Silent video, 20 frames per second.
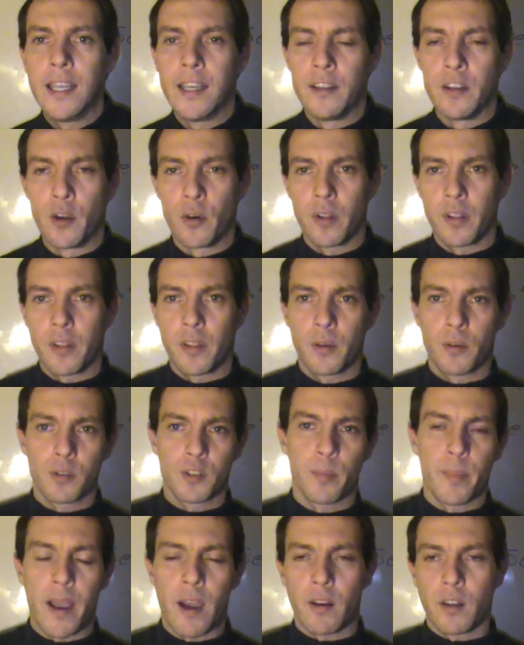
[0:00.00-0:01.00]
and noted that there
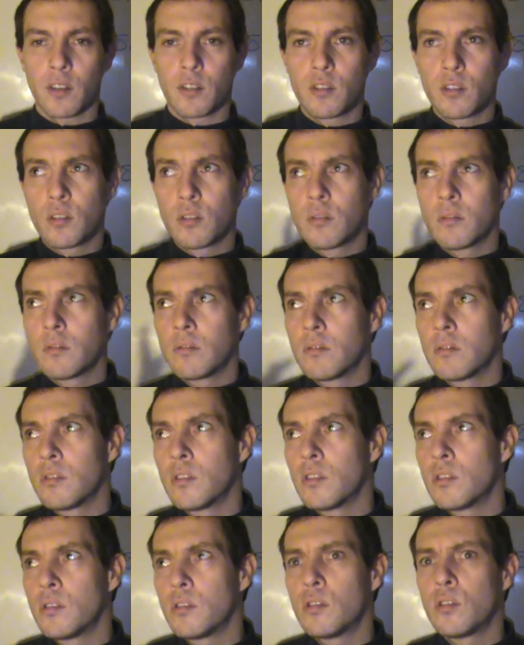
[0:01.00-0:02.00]
was about a
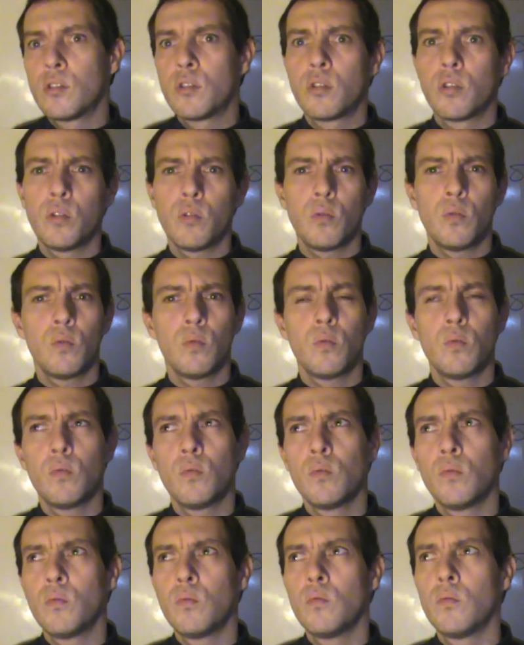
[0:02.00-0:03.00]

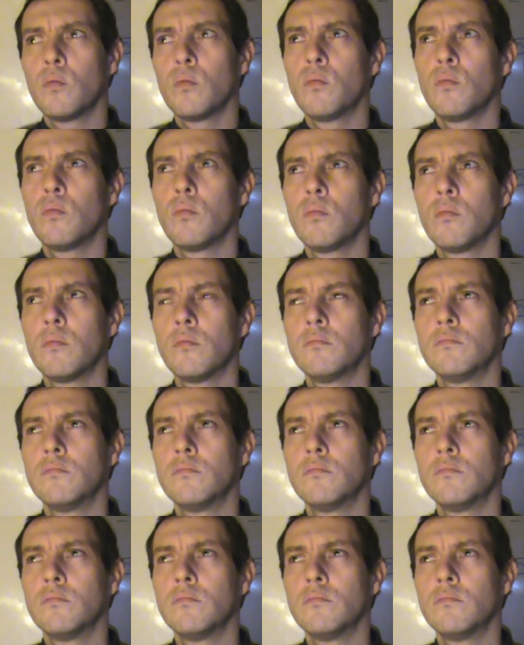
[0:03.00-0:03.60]
two.